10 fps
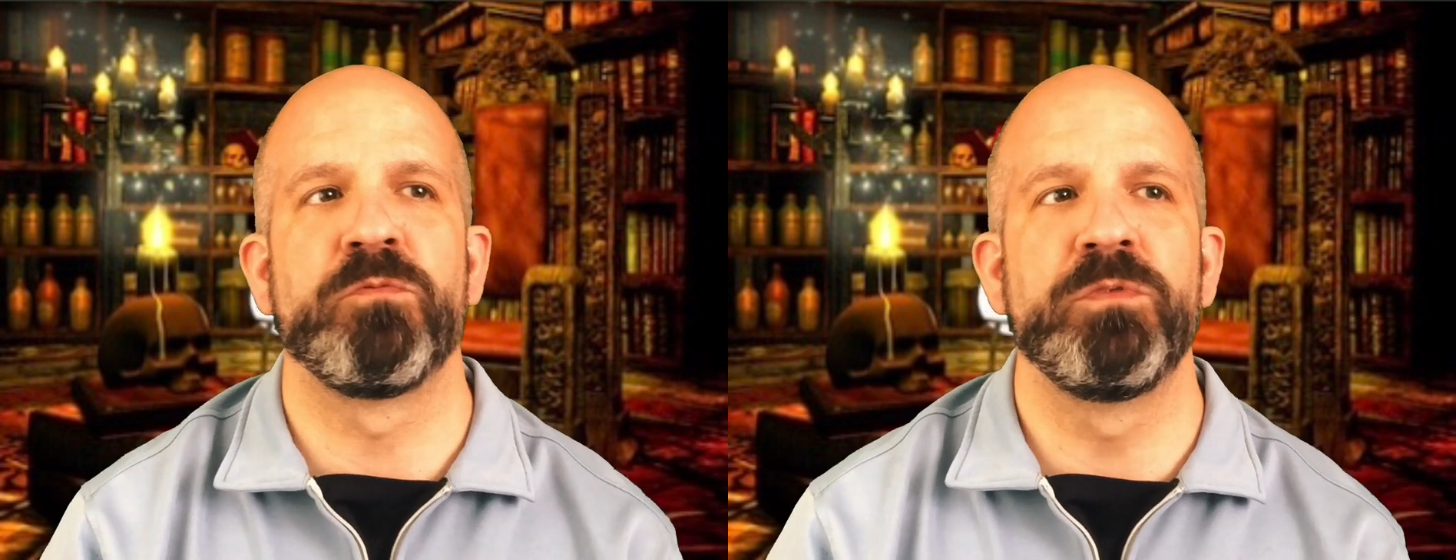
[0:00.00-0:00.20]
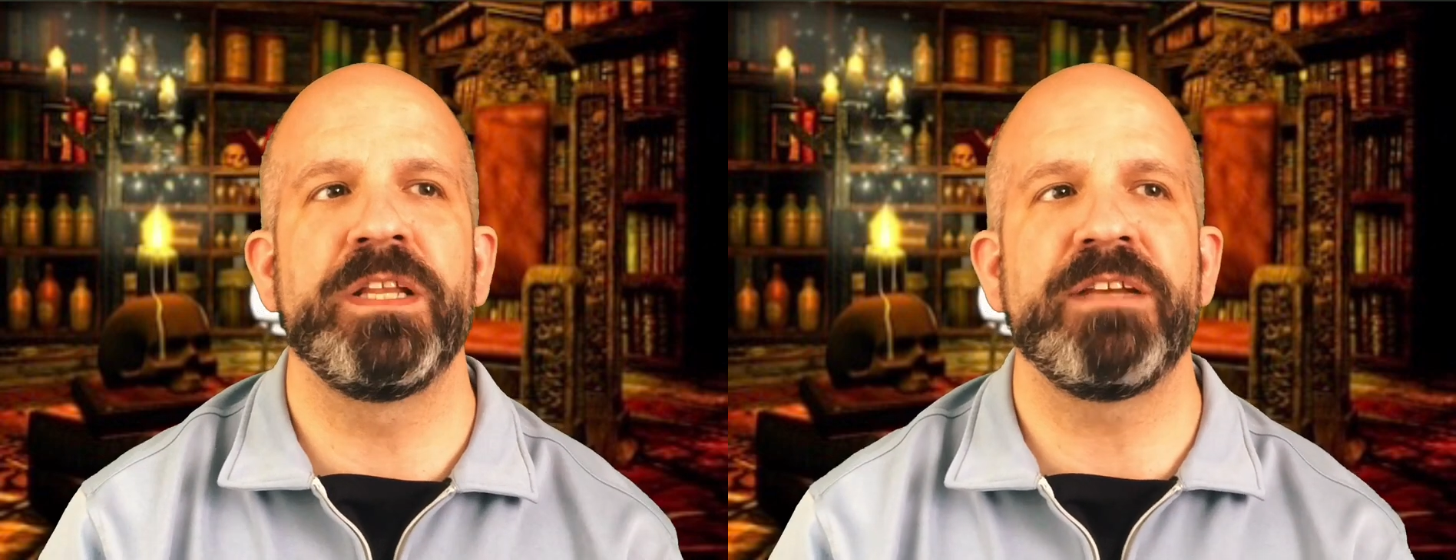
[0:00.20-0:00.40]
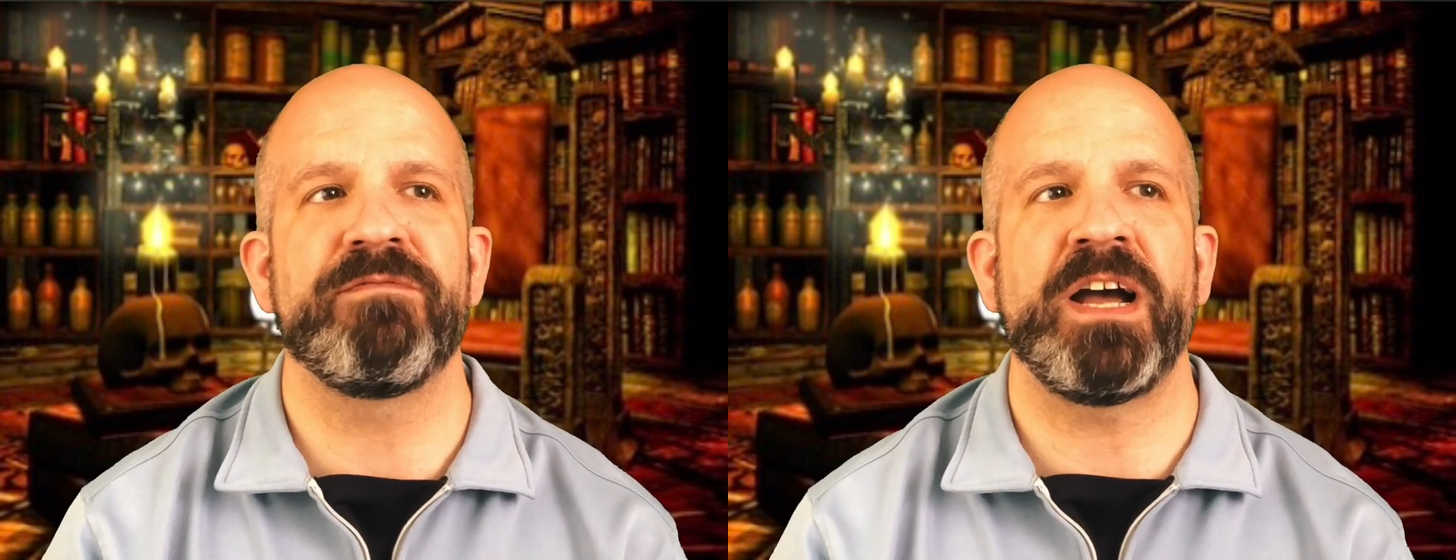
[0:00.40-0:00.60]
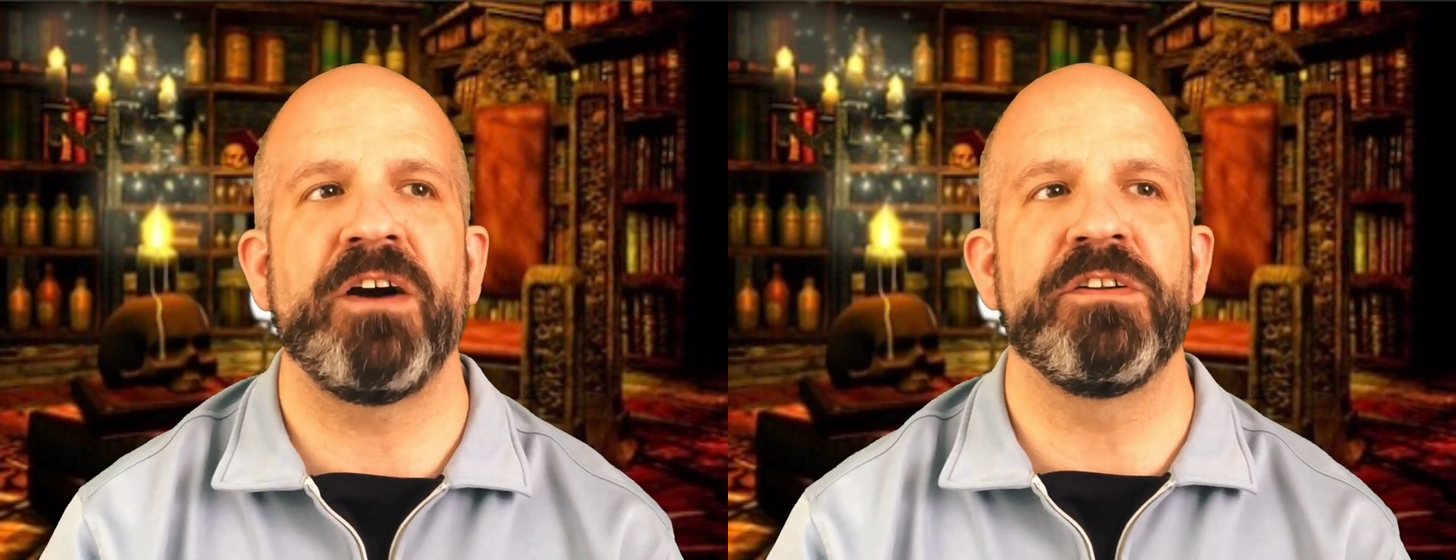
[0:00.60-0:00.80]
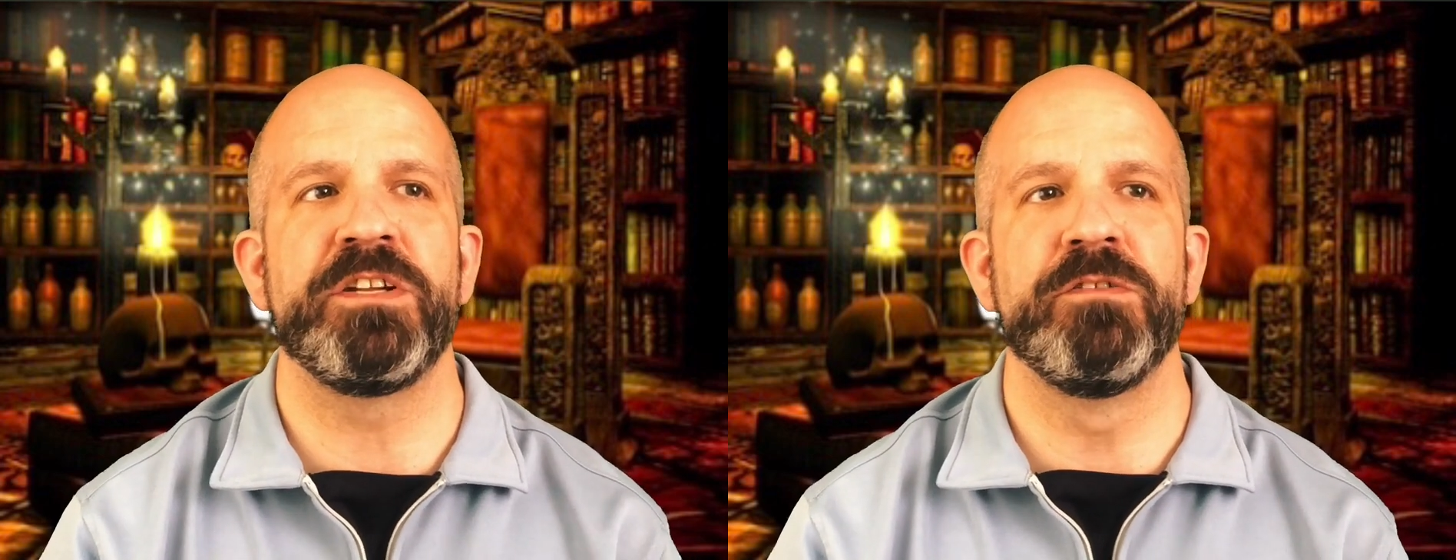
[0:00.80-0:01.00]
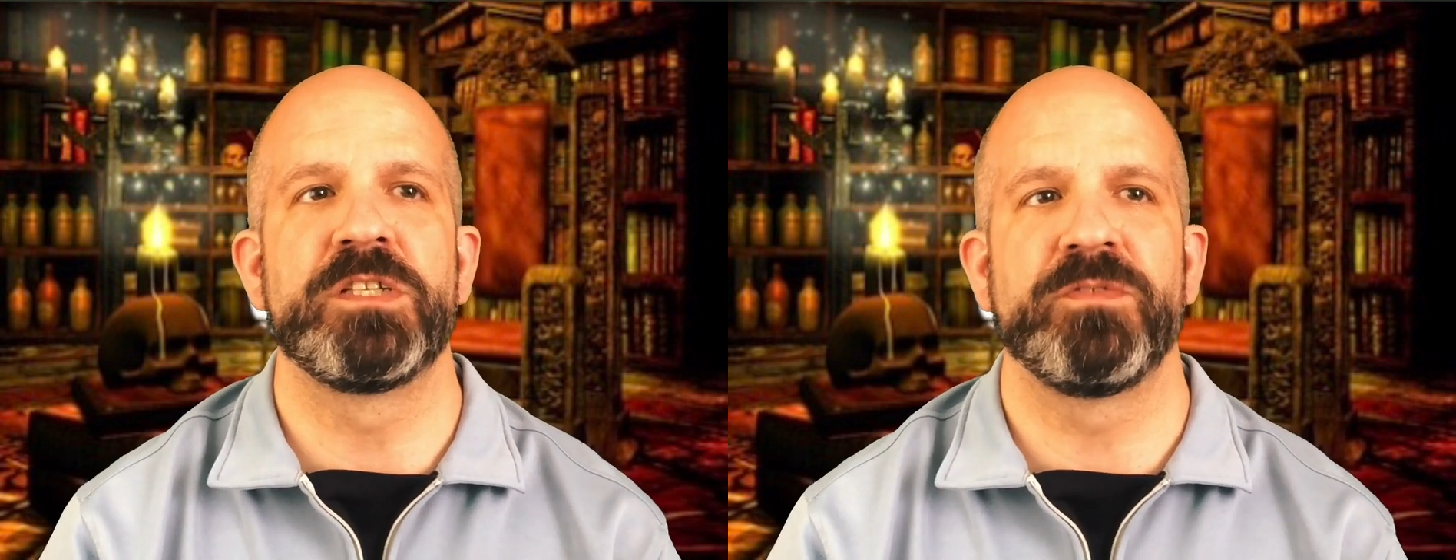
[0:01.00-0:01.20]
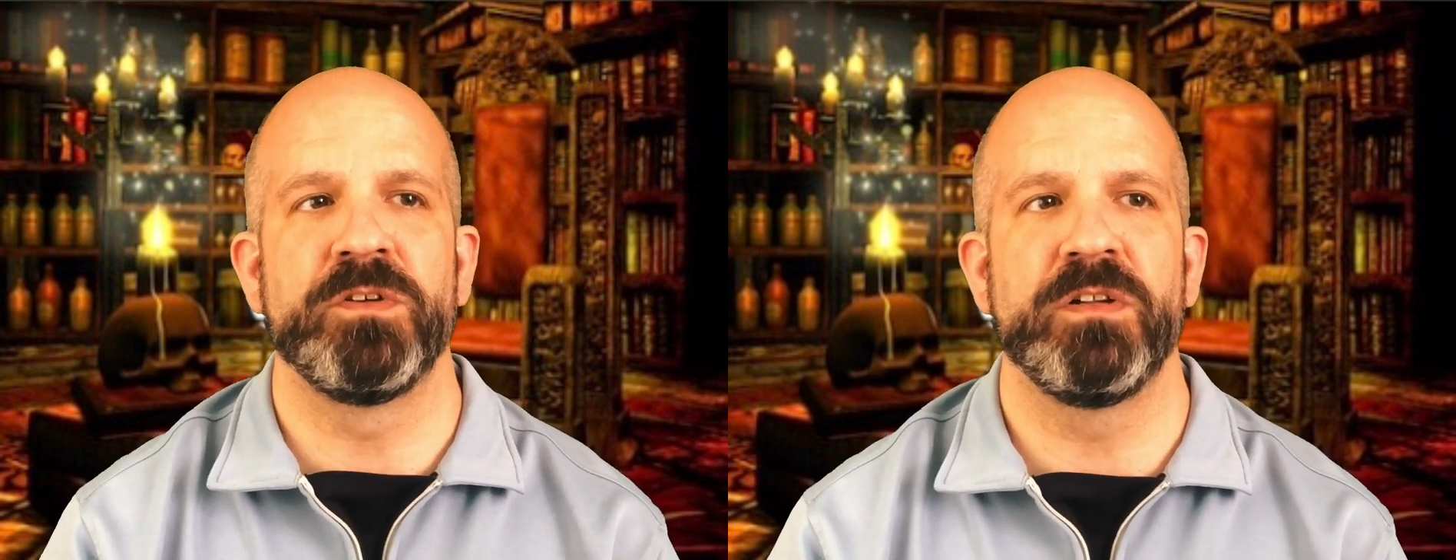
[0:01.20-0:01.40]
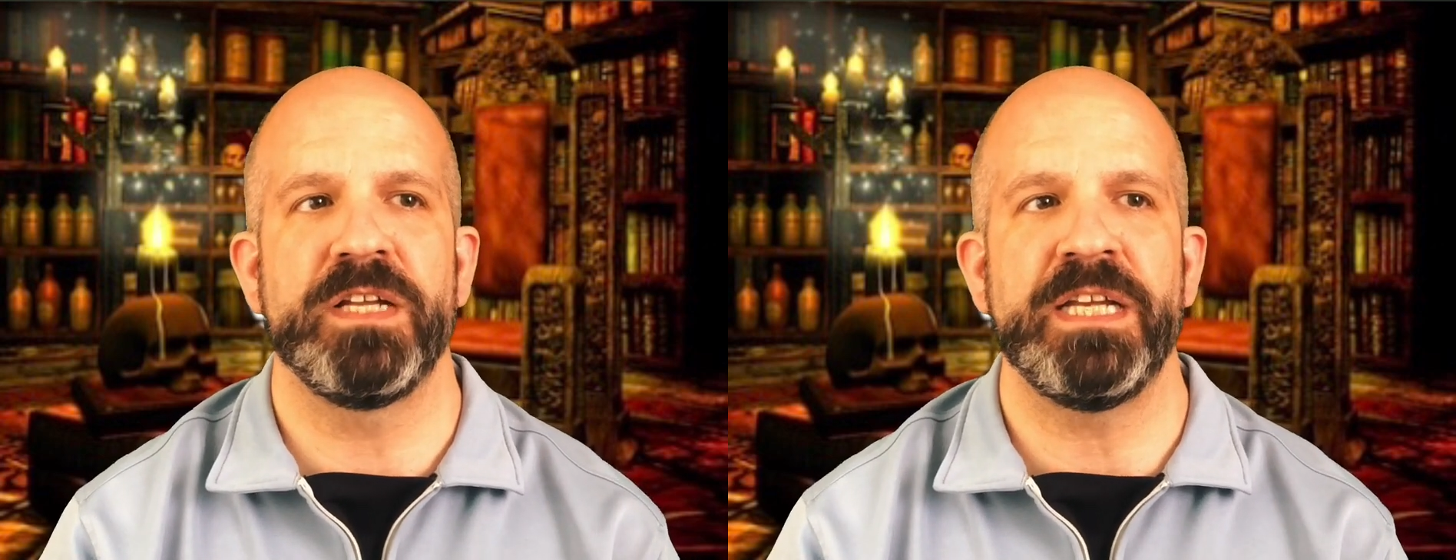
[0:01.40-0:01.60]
really found useful